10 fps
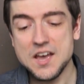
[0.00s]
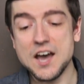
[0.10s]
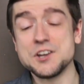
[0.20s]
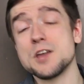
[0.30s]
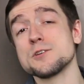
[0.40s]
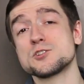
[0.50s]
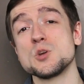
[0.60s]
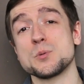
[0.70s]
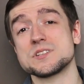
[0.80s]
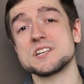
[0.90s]
Another
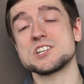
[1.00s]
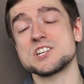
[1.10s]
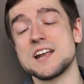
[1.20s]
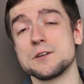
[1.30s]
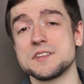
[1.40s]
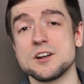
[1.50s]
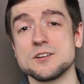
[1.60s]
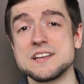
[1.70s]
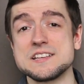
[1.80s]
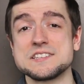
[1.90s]
superstition out
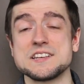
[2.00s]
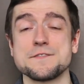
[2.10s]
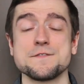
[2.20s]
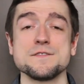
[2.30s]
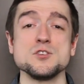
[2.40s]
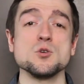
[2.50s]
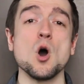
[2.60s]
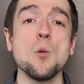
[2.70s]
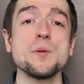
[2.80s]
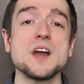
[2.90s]
there is if you
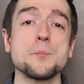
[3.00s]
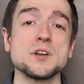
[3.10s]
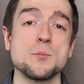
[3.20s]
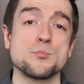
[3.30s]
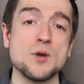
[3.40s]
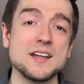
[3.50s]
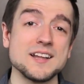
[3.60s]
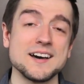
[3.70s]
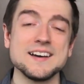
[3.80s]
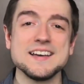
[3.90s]
open up an
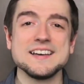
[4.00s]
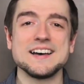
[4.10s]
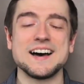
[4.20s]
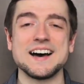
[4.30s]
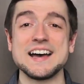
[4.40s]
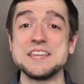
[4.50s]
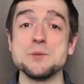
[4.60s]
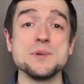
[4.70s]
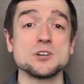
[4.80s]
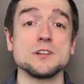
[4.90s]
umbrella in
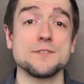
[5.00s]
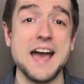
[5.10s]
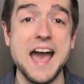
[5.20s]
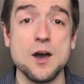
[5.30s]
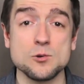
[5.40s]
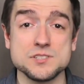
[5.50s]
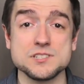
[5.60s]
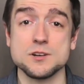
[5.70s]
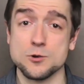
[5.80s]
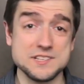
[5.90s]
the middle of a
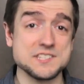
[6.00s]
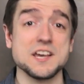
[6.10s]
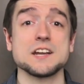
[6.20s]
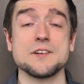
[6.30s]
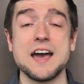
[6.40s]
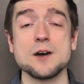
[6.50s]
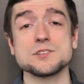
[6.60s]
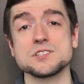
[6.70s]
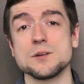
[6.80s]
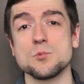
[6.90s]
house or inside of a
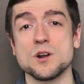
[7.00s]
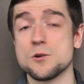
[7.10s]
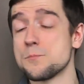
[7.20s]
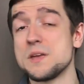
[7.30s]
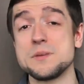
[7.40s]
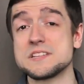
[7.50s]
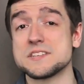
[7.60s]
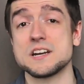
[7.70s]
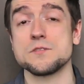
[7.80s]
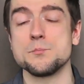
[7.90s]
house somewhere, or maybe
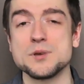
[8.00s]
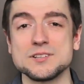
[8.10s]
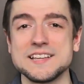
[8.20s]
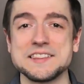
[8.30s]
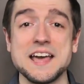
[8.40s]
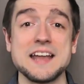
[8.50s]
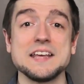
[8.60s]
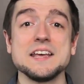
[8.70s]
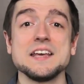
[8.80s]
inside of a building, that